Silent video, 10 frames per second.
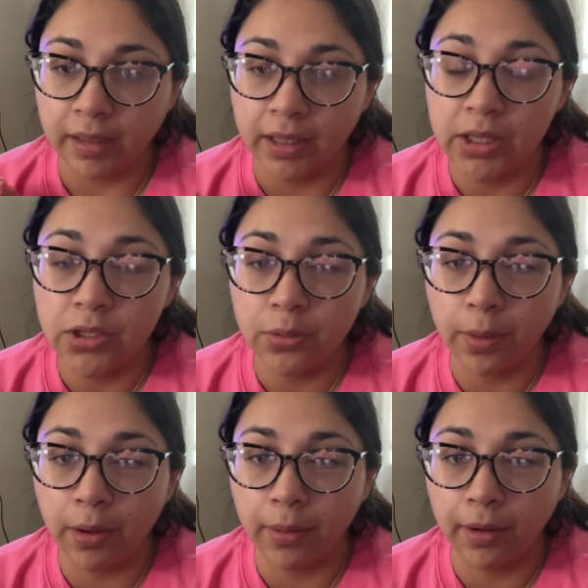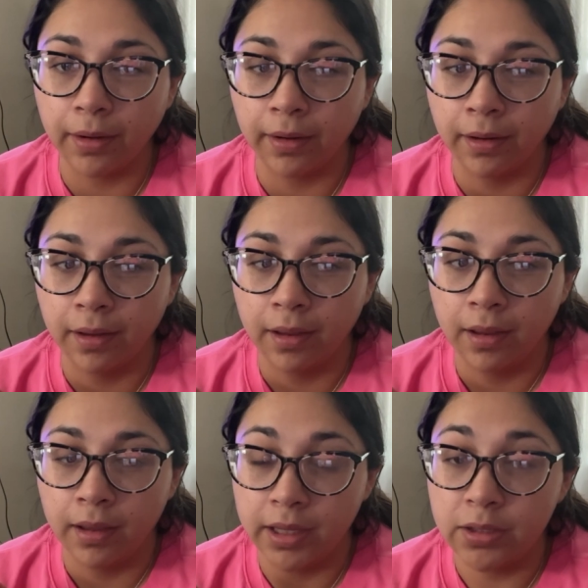into our
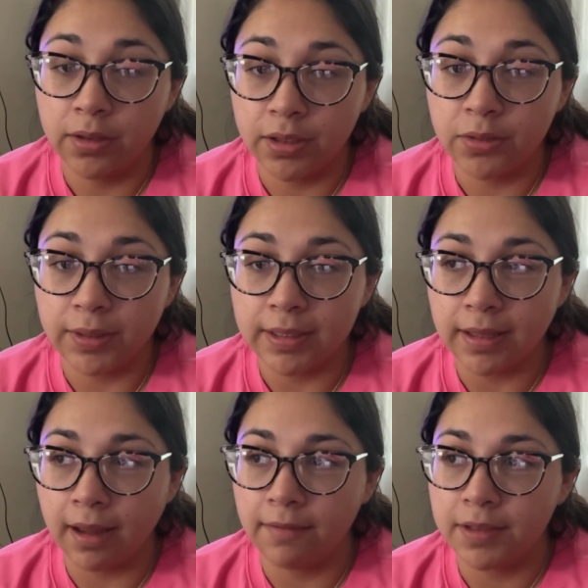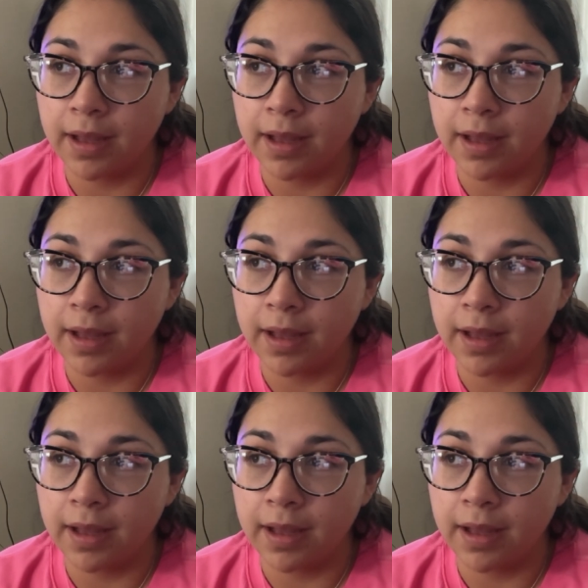into the students' lives.